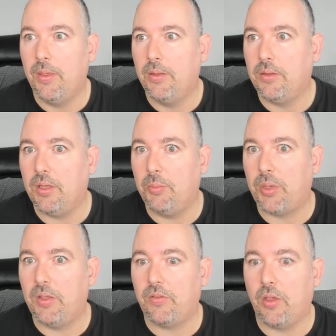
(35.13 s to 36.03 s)
deep
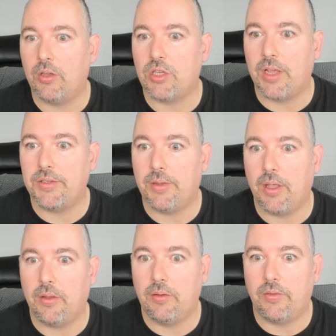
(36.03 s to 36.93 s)
research, as you
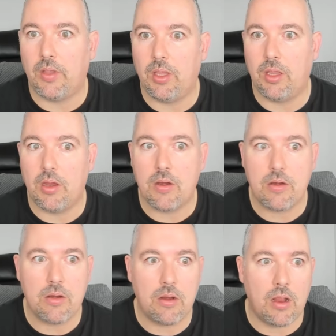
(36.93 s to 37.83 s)
can see here,